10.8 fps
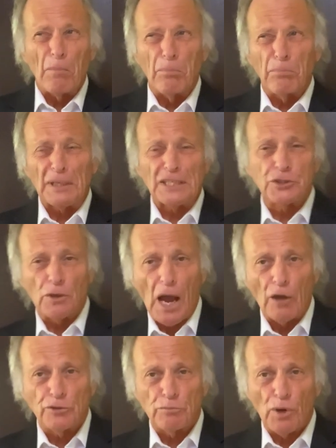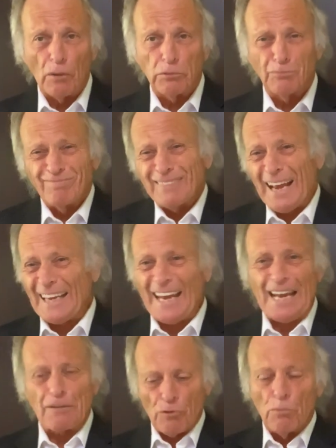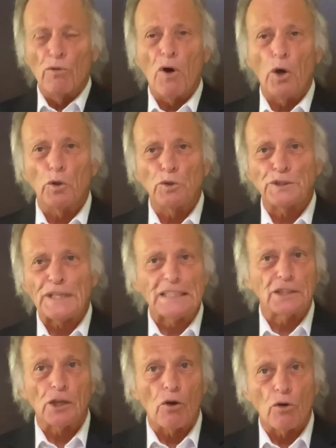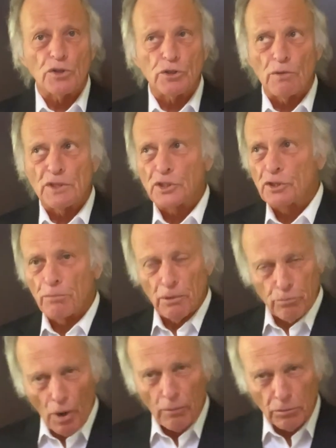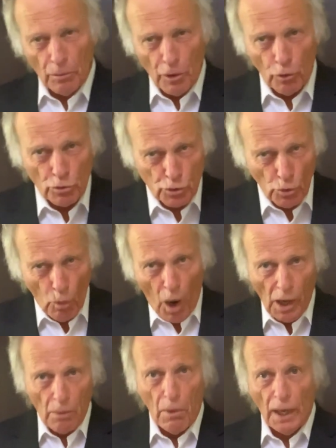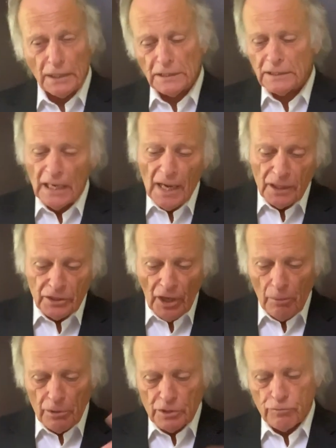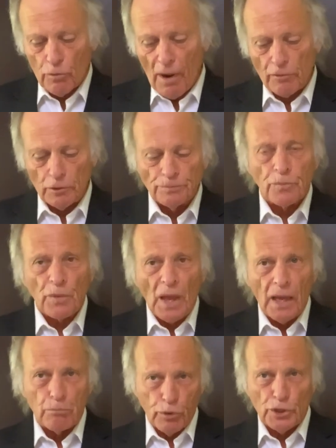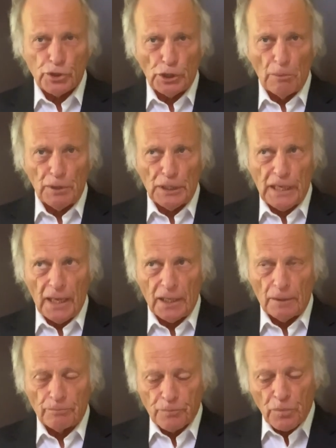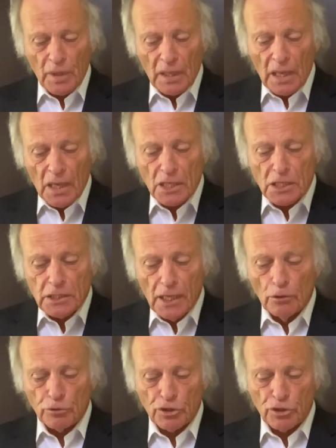But is there a housing problem? Again, remove all those things, and of course there isn't. The big problem are those who walk among us. Dumb is forever. British Columbia, Canada. It's legal to